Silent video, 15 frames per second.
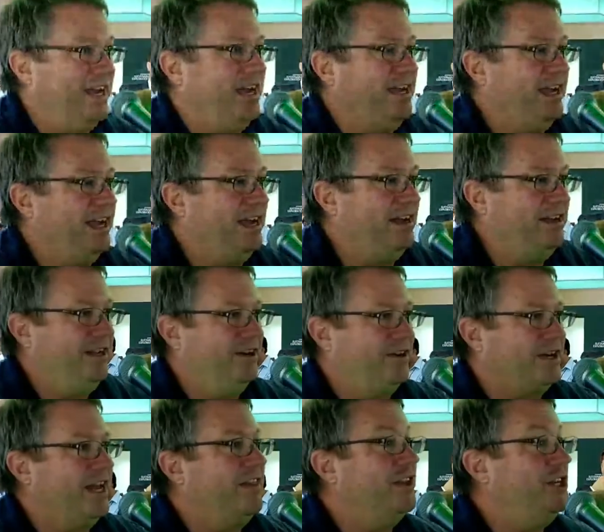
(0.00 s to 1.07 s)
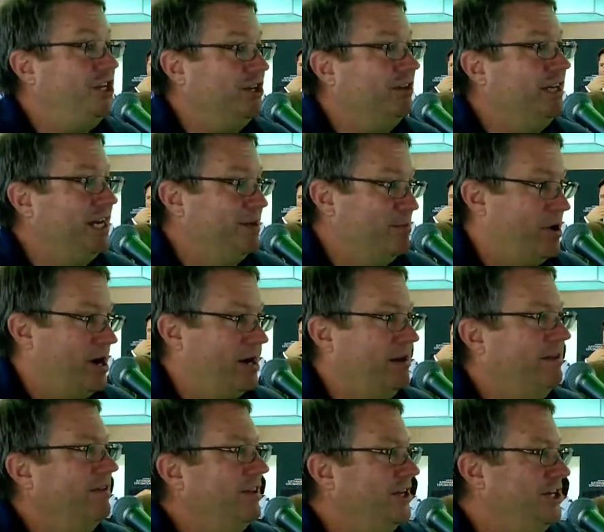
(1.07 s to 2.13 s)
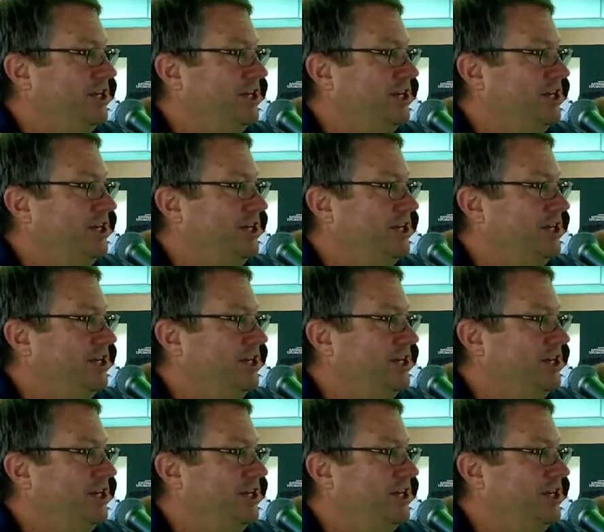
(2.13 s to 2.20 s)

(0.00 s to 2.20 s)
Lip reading: Yeah. You know, kind of the cheerleading model.